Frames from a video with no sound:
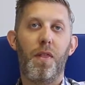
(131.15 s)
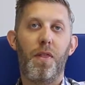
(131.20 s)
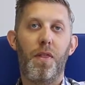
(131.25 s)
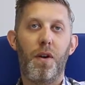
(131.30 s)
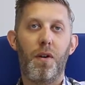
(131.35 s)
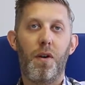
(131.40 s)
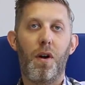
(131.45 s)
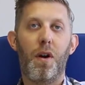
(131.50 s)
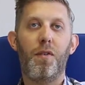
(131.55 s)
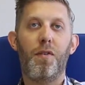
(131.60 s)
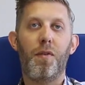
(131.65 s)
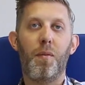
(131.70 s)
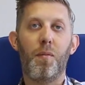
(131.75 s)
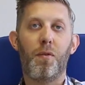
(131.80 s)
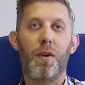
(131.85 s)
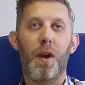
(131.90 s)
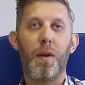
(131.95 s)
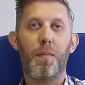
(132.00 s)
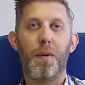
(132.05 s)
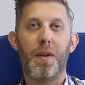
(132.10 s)
there are some
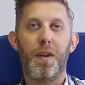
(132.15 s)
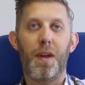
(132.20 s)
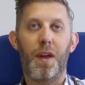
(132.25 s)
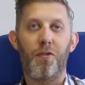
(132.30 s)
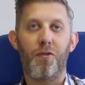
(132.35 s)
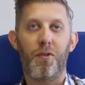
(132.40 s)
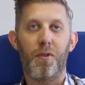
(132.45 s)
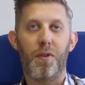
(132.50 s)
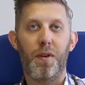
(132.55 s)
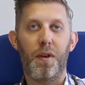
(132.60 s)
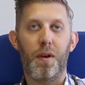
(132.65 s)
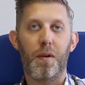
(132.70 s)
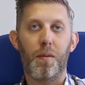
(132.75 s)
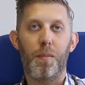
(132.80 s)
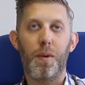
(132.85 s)
great potentials here.